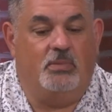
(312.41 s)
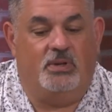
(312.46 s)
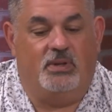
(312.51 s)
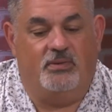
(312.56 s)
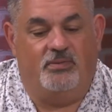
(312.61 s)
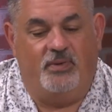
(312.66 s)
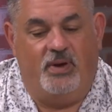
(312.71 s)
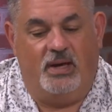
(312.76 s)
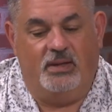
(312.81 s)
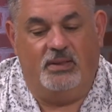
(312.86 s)
But
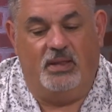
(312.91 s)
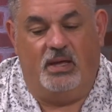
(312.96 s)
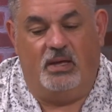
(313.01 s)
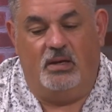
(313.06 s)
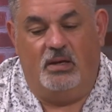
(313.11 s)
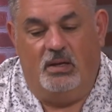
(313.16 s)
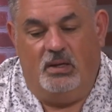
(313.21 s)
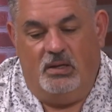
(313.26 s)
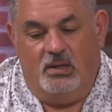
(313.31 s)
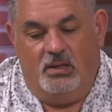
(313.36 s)
the fact
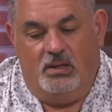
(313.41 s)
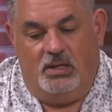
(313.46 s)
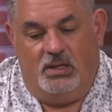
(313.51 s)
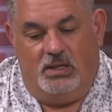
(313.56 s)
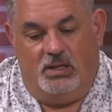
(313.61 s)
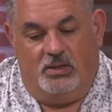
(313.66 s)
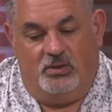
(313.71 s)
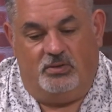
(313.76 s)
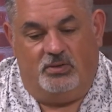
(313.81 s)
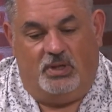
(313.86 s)
that
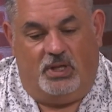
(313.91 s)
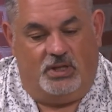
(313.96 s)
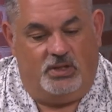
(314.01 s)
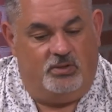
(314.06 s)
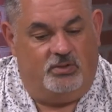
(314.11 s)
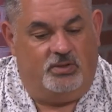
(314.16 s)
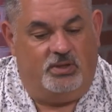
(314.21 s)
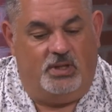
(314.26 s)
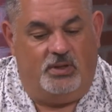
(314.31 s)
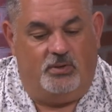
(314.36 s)
is,
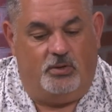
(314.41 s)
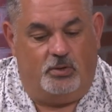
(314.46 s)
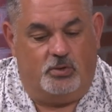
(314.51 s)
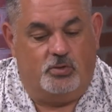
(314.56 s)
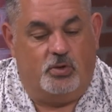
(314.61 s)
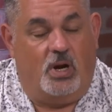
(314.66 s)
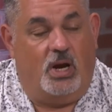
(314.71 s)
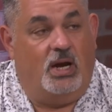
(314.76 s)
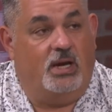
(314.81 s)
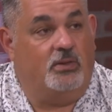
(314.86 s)
like you said, they're
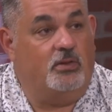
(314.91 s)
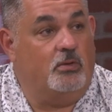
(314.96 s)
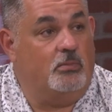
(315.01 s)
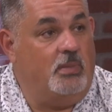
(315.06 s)
trying,